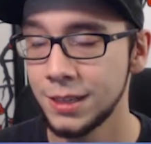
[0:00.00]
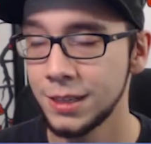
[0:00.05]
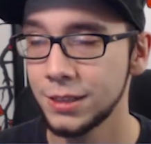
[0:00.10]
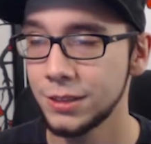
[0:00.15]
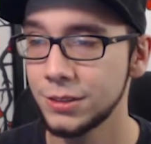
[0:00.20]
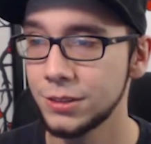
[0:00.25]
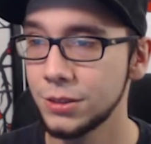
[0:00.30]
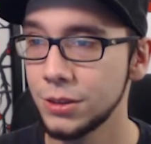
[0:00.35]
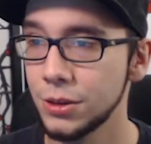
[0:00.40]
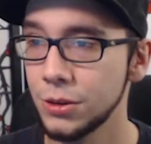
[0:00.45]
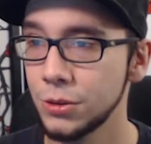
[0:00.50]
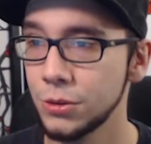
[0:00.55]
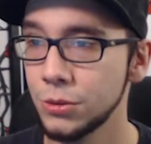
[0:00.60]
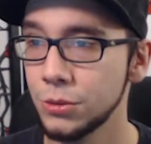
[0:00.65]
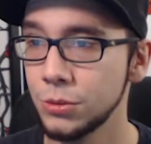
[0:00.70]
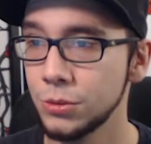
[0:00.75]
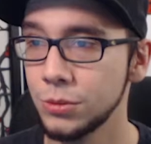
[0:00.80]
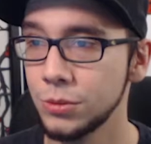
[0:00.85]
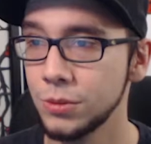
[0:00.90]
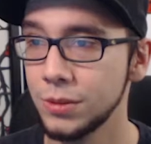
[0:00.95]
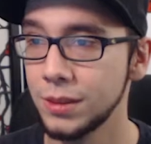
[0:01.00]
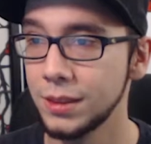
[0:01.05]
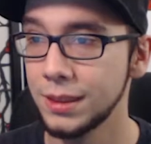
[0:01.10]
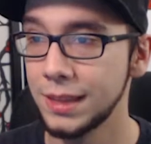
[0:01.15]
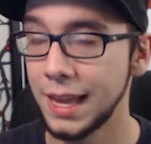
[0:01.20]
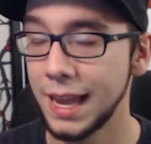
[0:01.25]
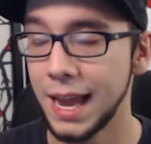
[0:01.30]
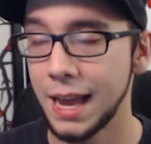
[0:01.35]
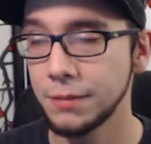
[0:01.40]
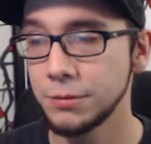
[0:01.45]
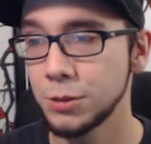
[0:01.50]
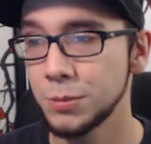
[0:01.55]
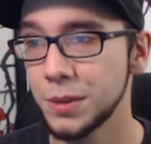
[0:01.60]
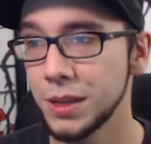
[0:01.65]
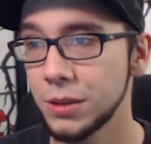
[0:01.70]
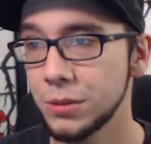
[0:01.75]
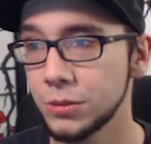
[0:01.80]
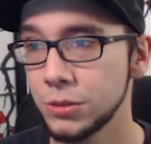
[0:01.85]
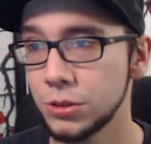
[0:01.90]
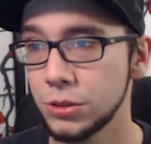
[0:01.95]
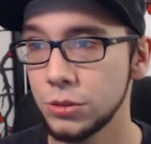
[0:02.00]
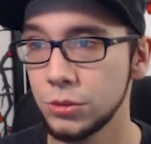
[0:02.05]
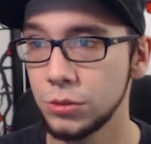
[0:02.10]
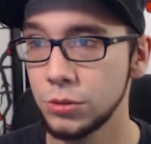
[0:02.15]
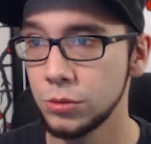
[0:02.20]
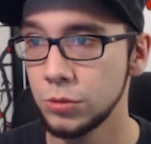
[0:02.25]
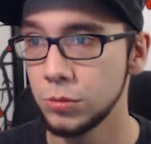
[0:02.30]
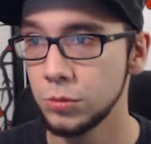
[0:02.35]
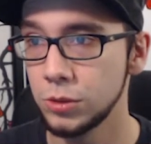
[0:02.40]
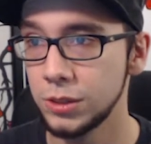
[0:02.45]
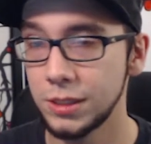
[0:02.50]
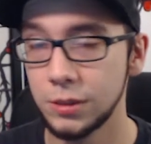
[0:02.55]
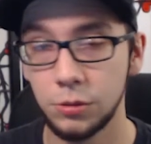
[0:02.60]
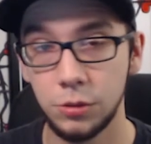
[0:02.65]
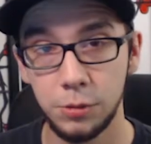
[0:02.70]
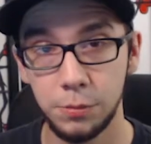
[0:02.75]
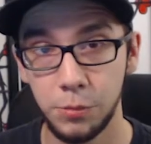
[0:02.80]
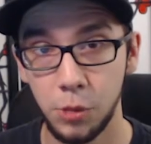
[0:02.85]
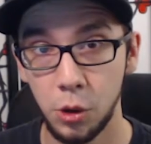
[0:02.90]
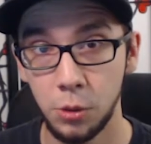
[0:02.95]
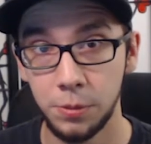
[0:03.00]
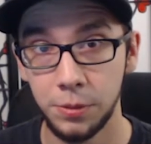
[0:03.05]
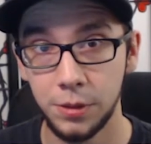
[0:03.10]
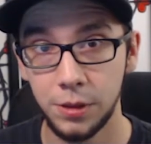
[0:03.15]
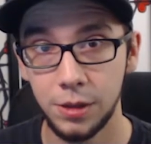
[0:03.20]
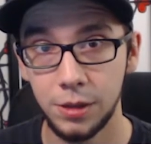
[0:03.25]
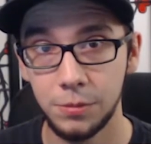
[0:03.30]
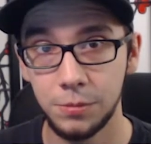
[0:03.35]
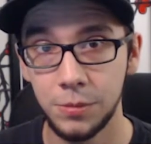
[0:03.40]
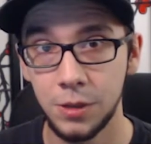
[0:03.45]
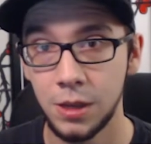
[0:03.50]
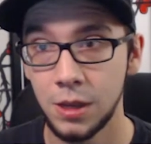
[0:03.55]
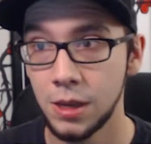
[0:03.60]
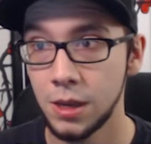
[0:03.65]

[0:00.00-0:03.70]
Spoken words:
So they have to be able to deal with both of them,